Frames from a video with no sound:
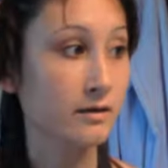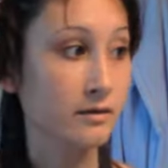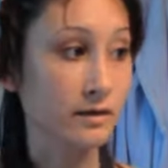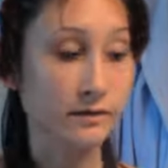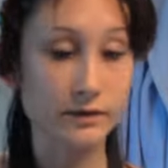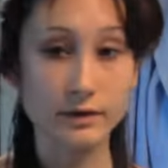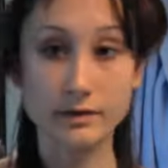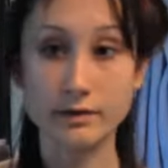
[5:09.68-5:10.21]
then I'll
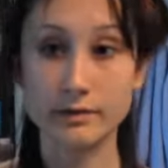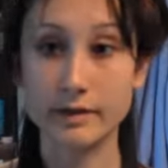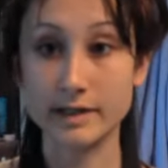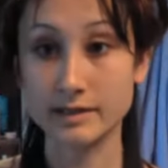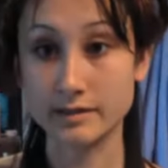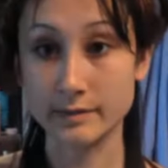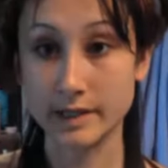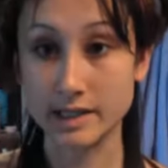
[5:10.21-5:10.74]
give you the
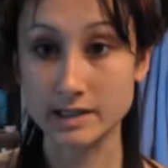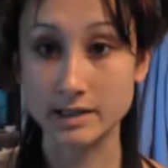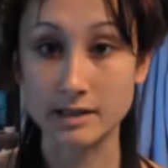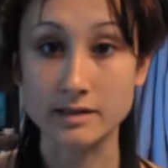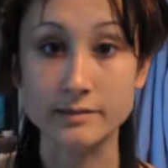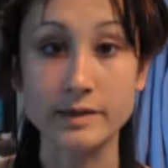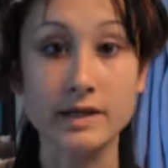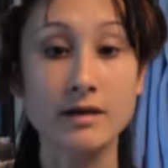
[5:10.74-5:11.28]
rest of my
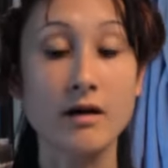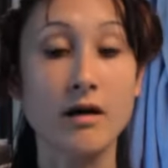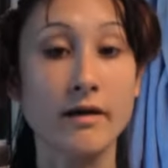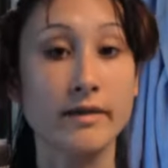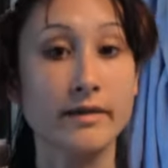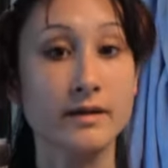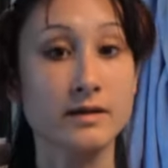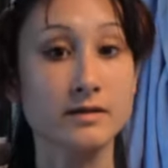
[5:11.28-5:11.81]
assessment
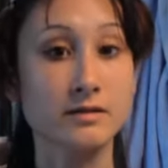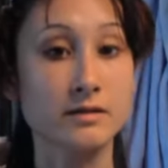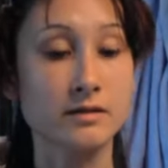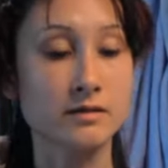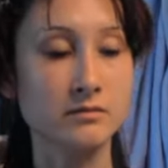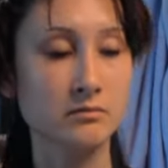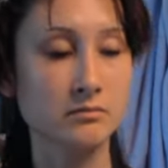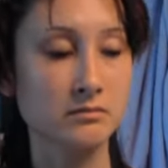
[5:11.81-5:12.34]
on this.